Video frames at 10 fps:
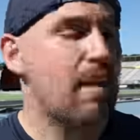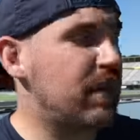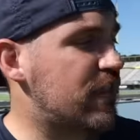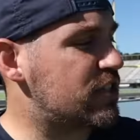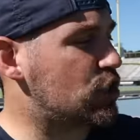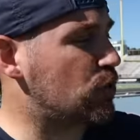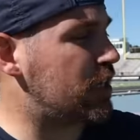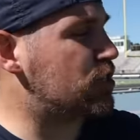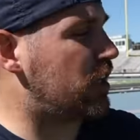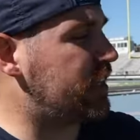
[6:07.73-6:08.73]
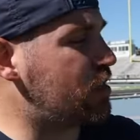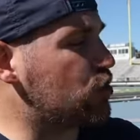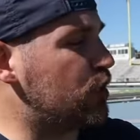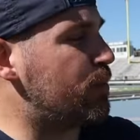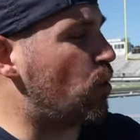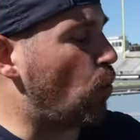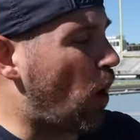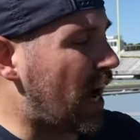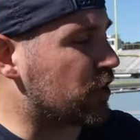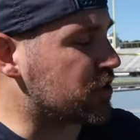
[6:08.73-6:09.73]
And because the treads on these a little bit
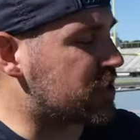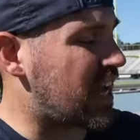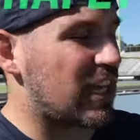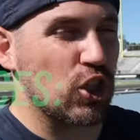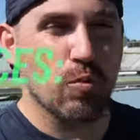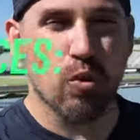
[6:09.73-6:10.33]
wider set, a little